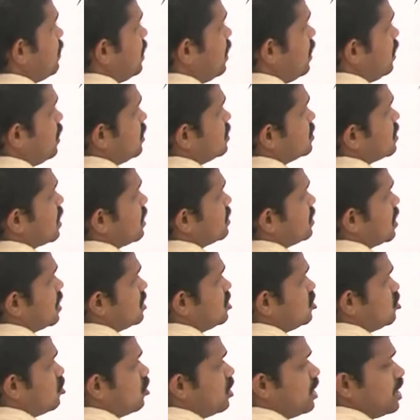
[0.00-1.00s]
B is
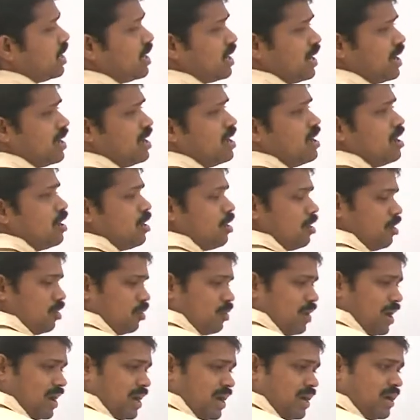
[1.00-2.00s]
either 0 degree or
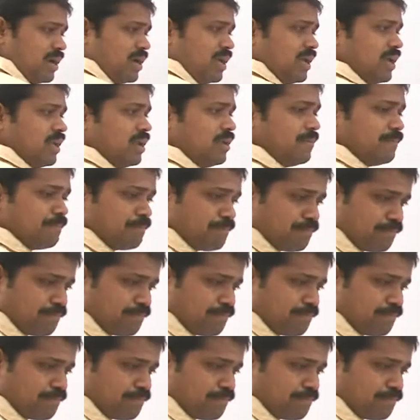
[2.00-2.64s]
180 degree.